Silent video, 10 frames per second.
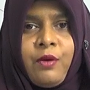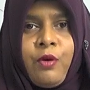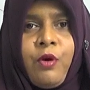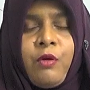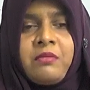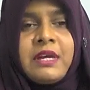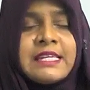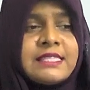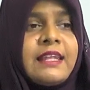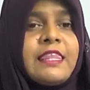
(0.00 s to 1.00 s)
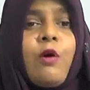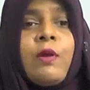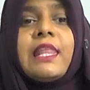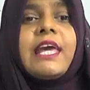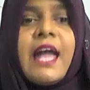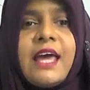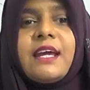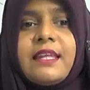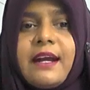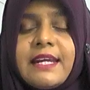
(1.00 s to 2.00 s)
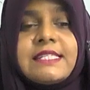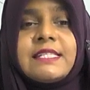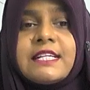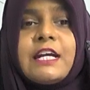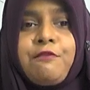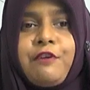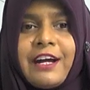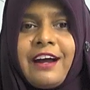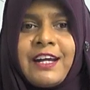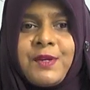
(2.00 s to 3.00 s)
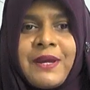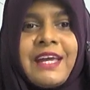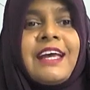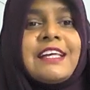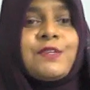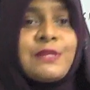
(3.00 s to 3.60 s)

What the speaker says: Or is that the only area that is needed for a country? So